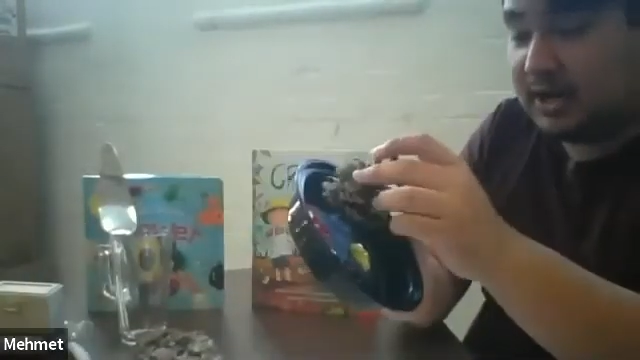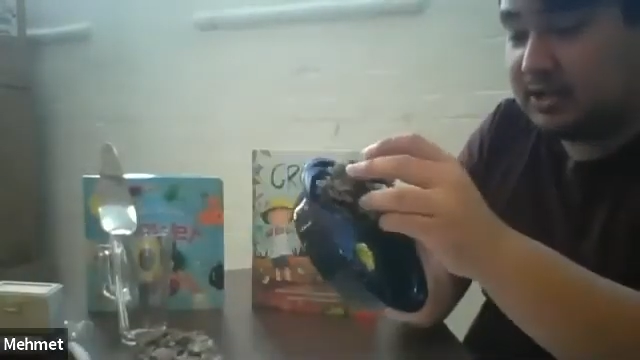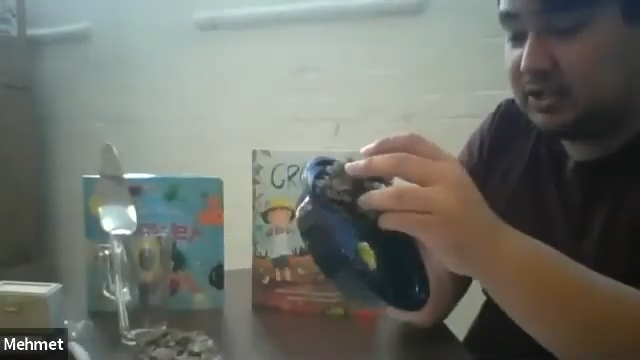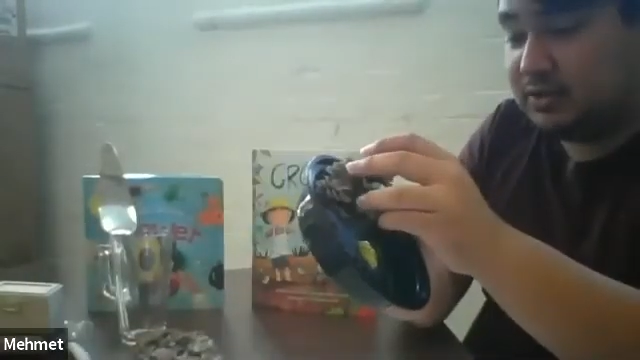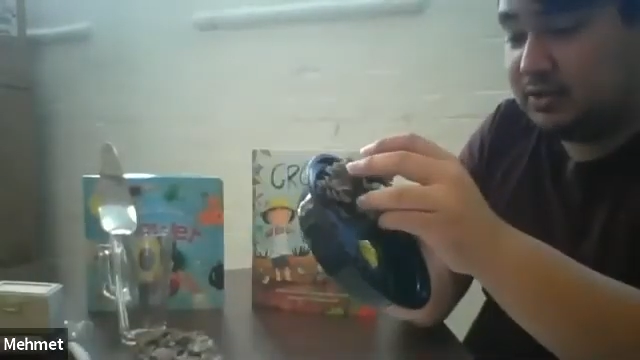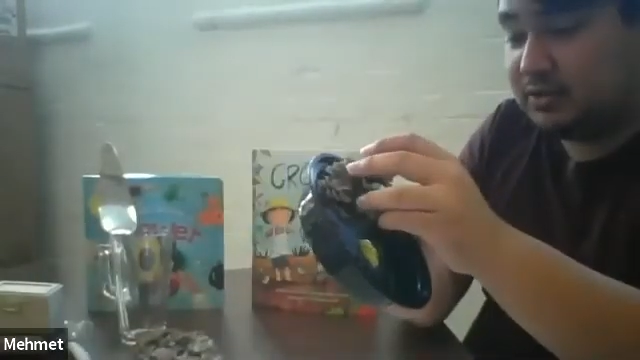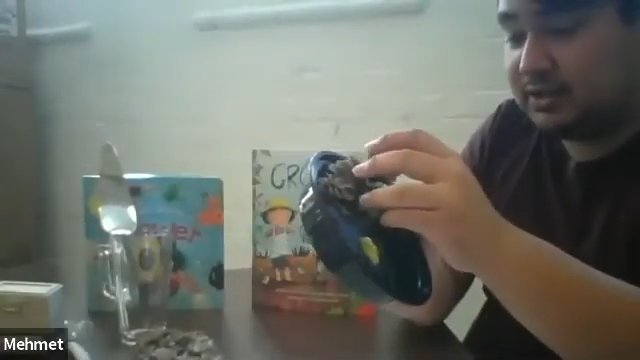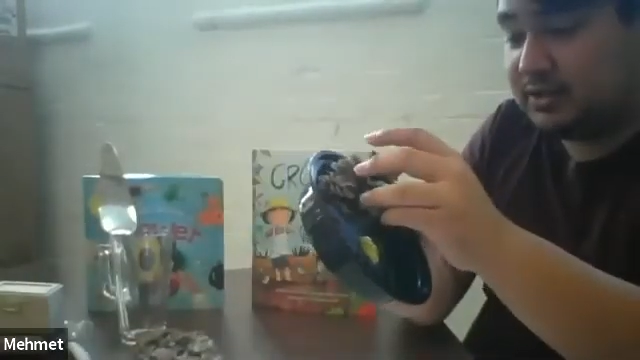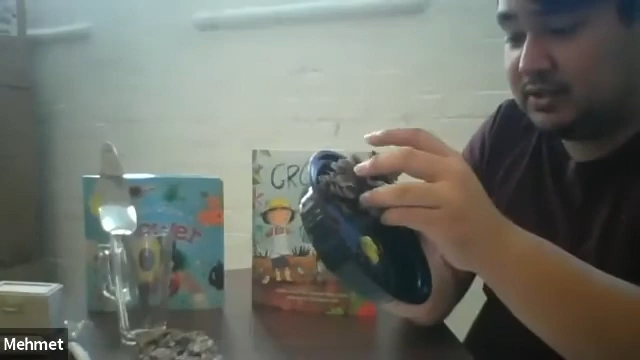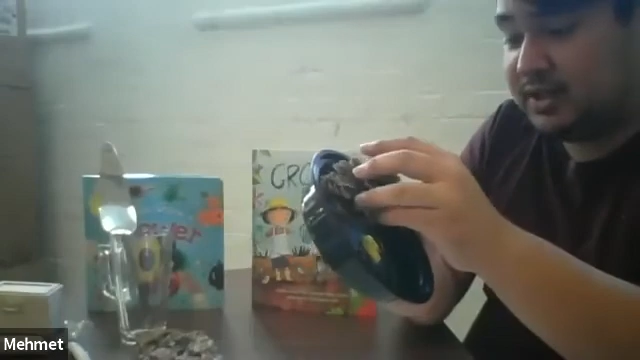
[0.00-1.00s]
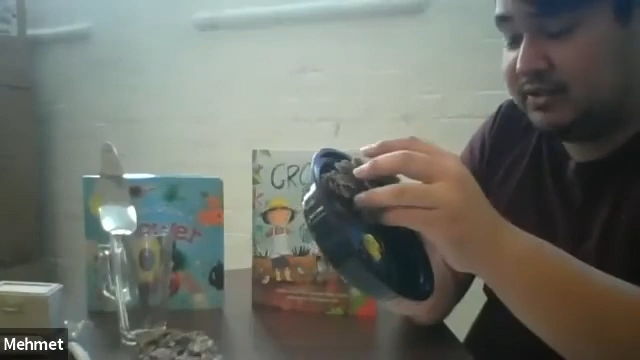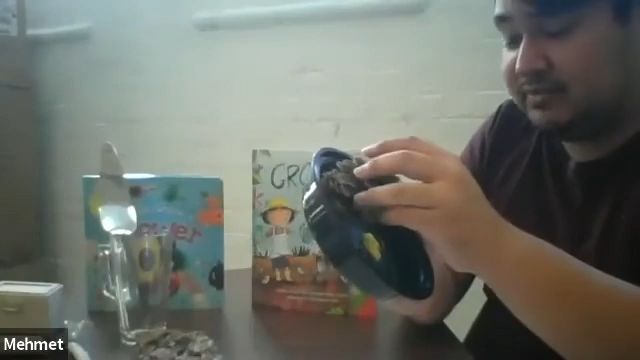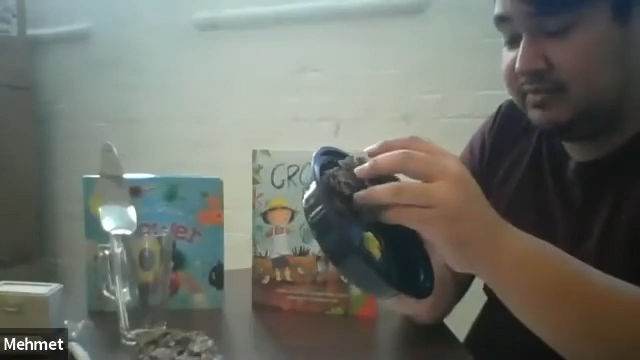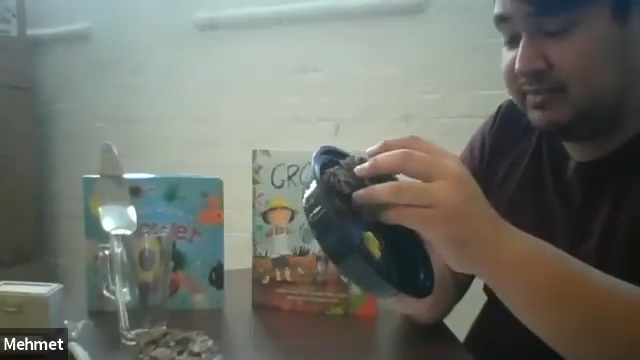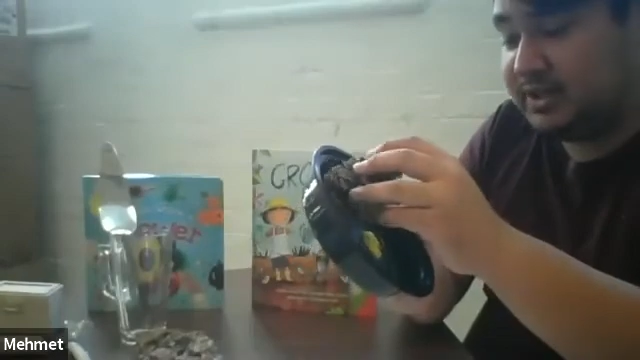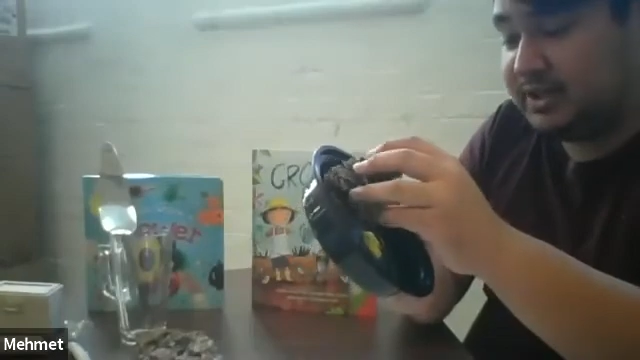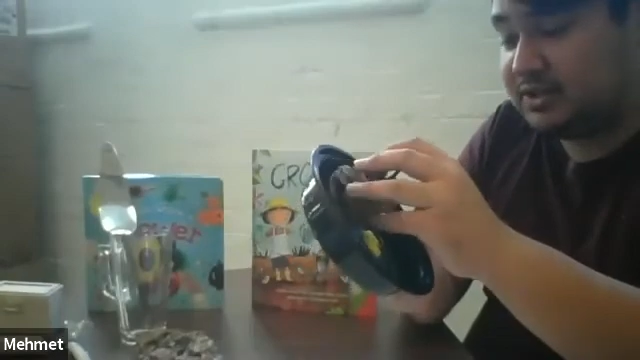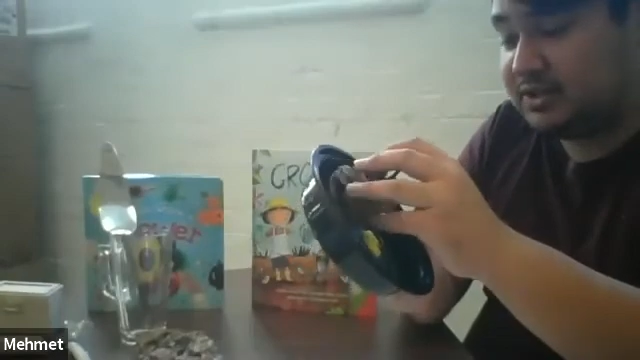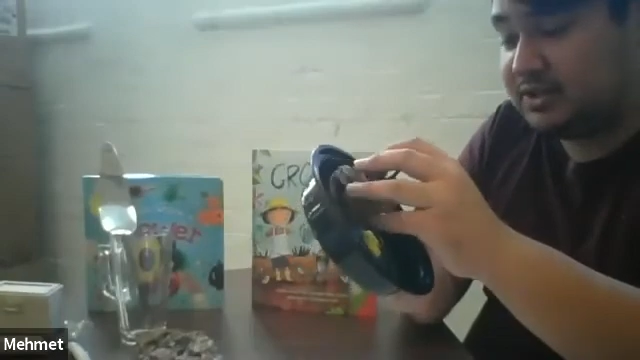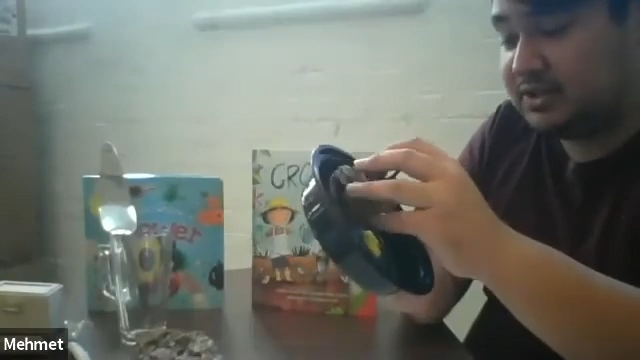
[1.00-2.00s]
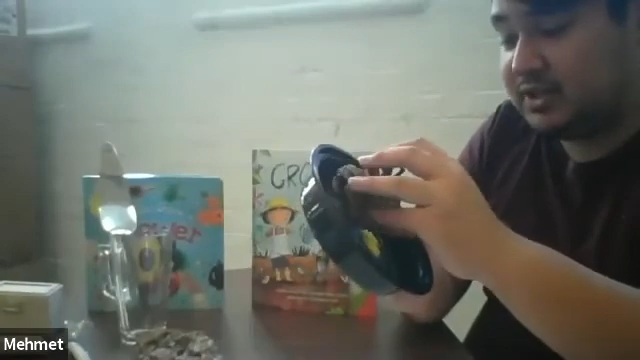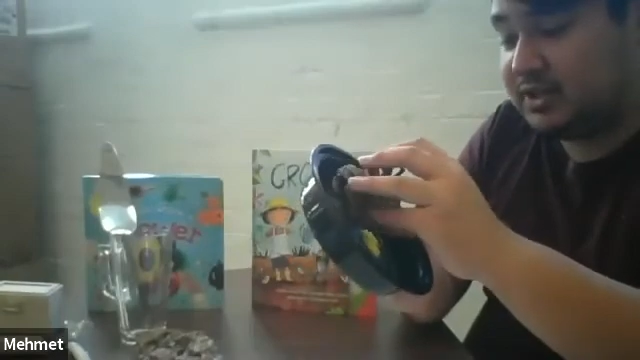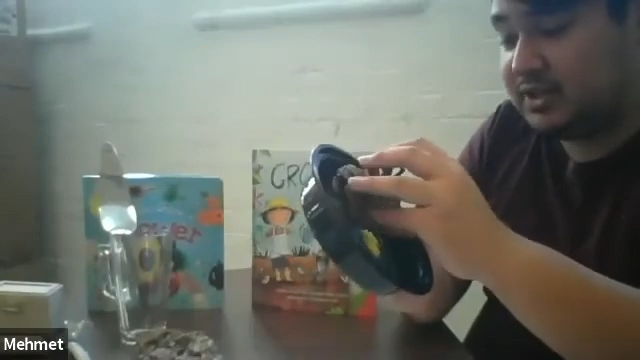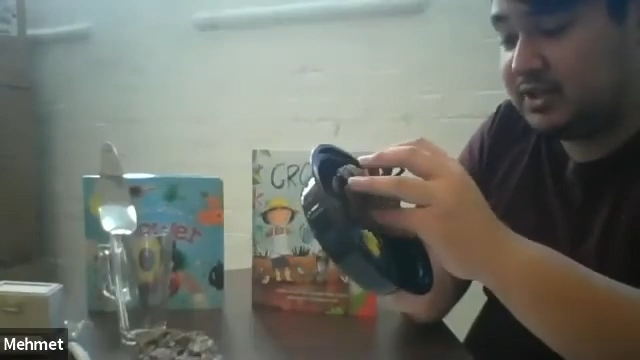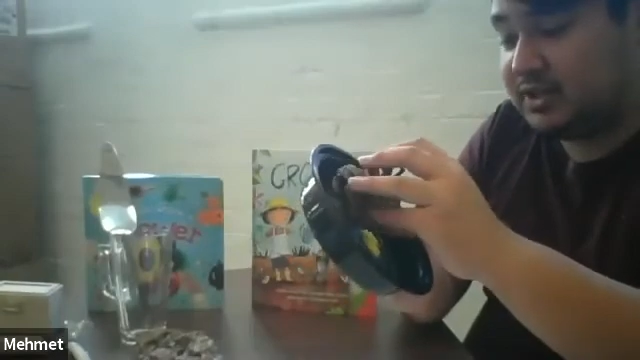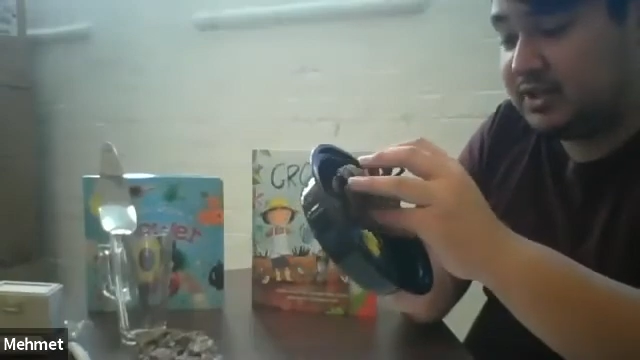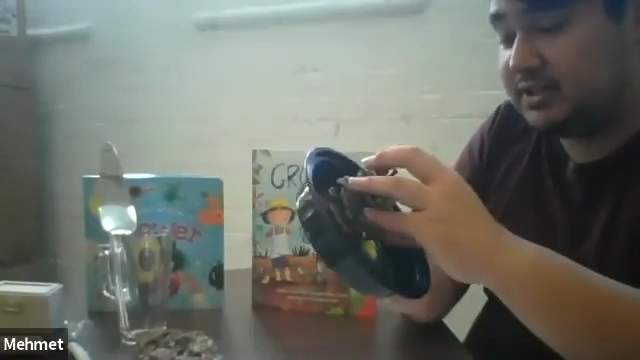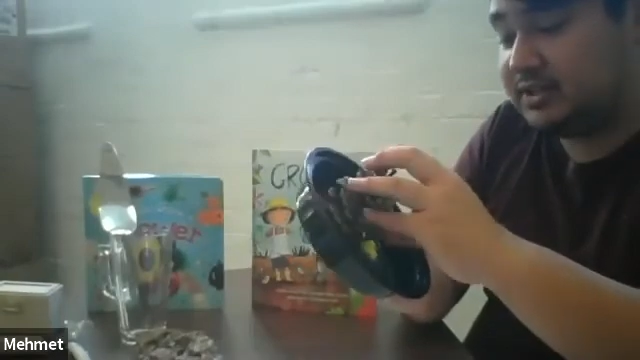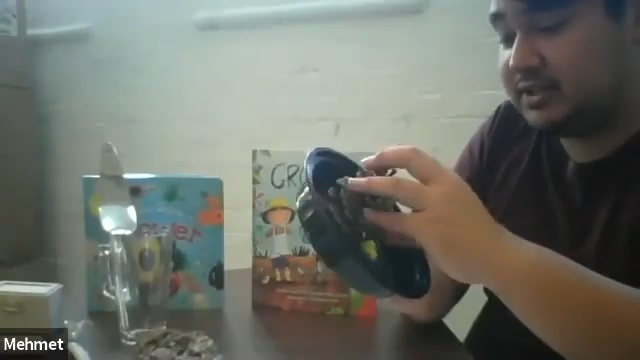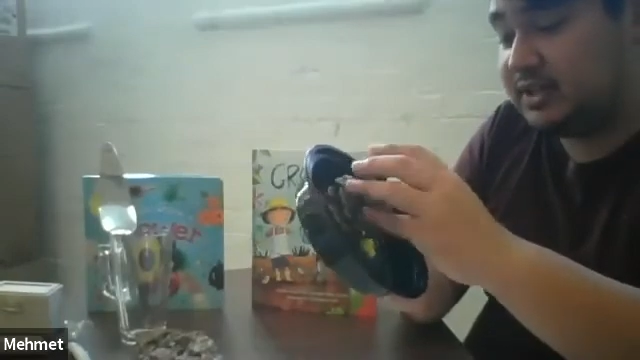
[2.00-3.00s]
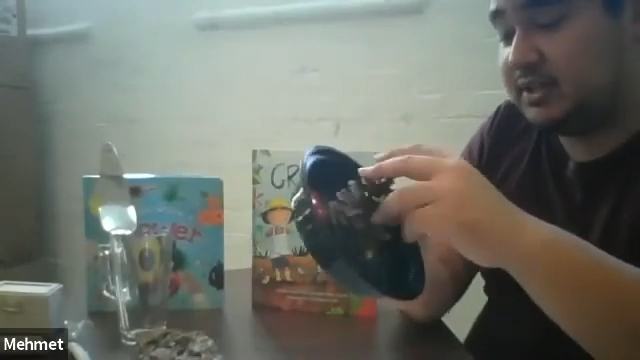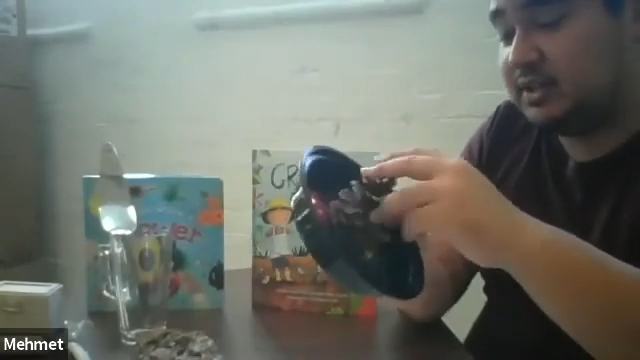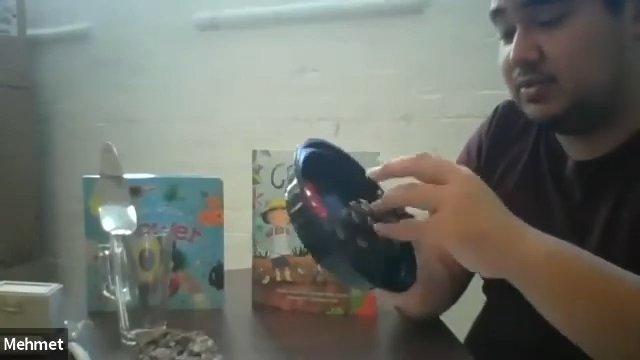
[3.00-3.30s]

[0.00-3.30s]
going to choose a little bit of mixture of colors here.